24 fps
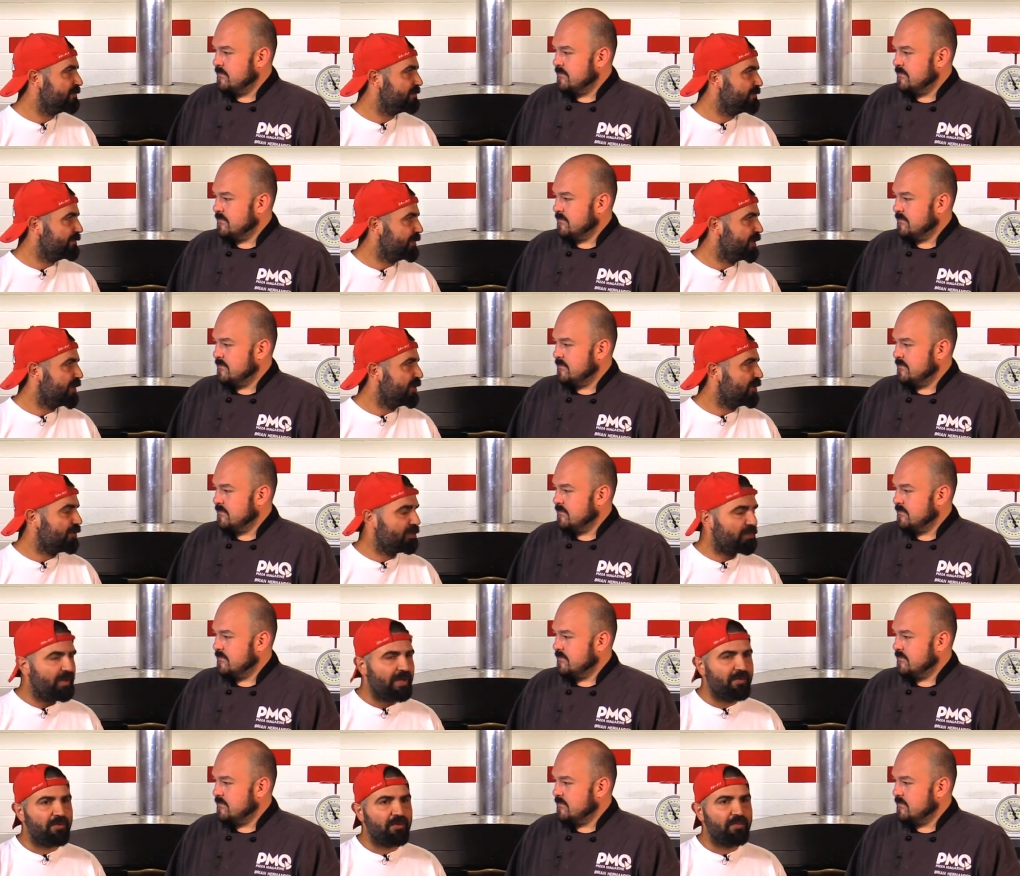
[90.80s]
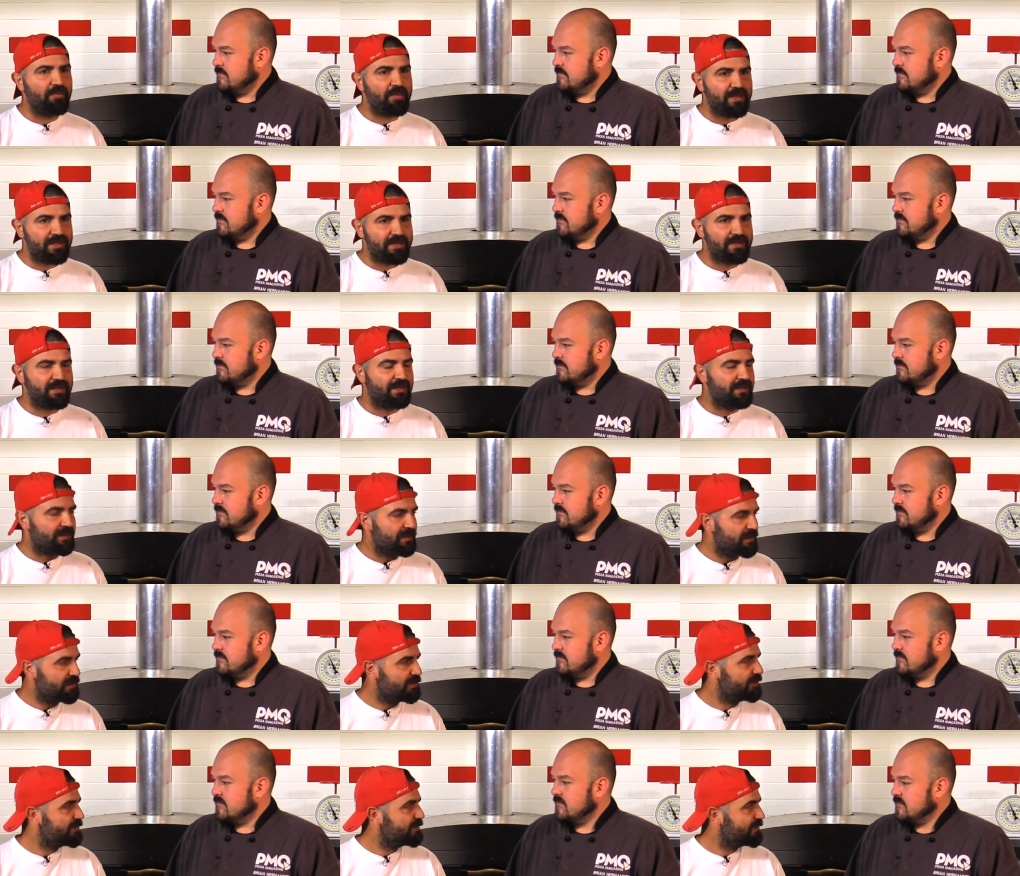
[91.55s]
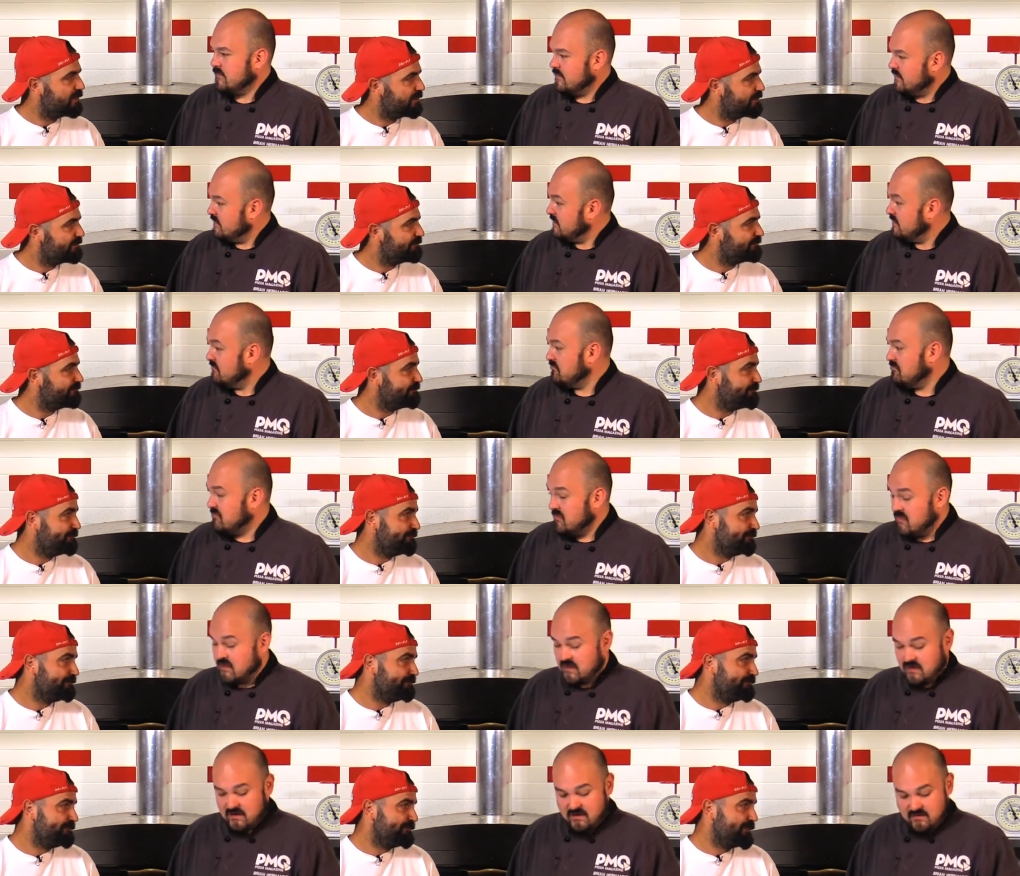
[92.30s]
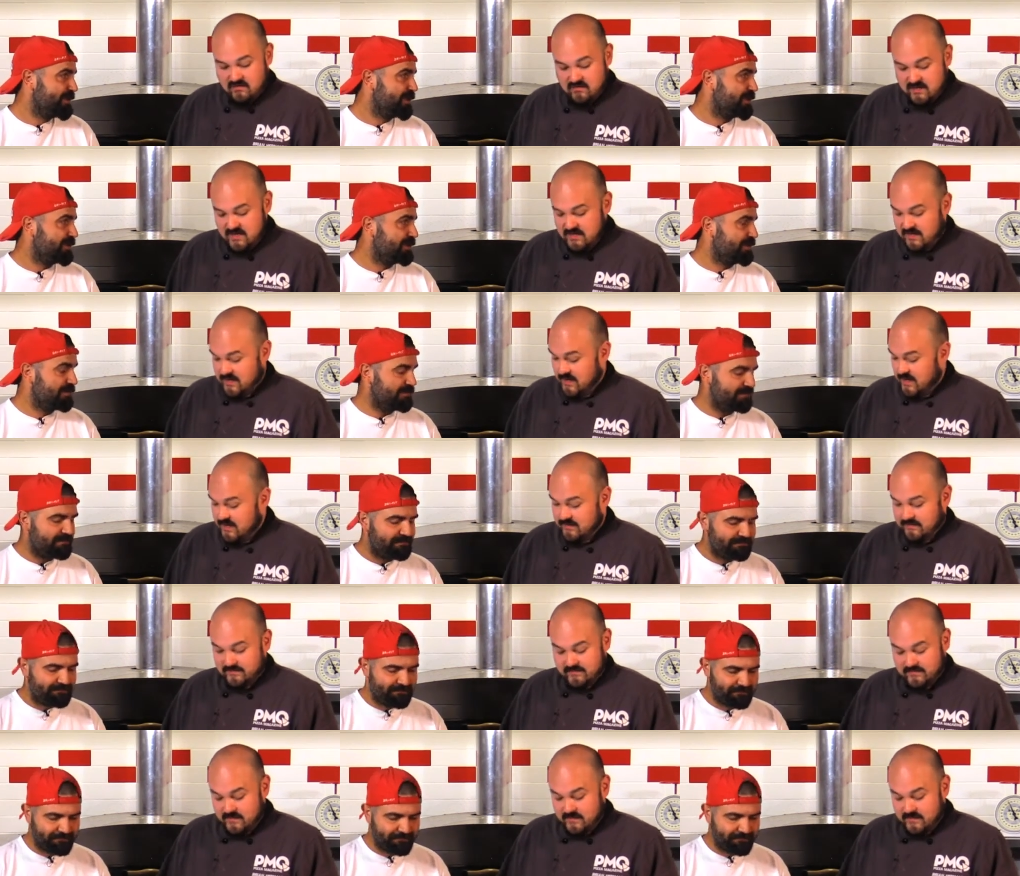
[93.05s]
Speaker 1: you know, premium pizza. All right, you know.